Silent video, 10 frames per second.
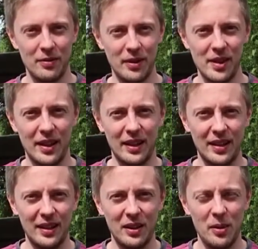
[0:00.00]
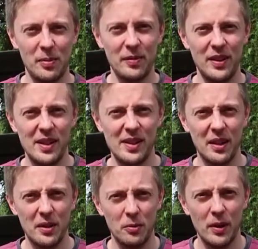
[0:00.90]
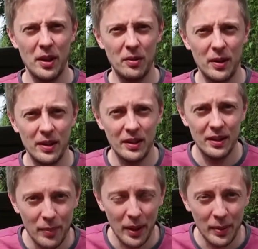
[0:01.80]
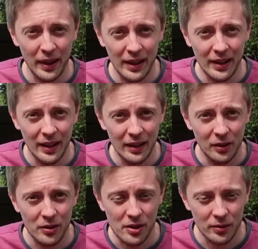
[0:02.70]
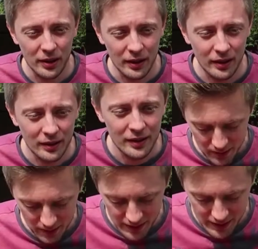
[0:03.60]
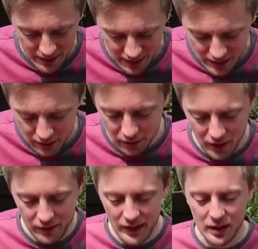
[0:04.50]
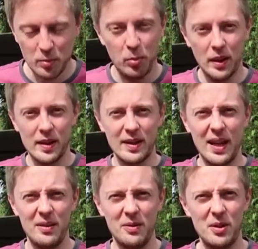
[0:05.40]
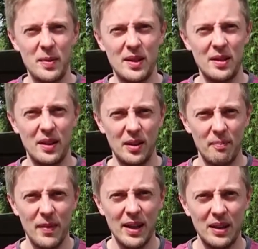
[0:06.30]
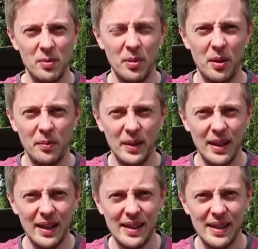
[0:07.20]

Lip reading: rucksack a couple of years ago when I went backpacking in Costa Rica. It's 65 litres plus 10, which means like the main compartment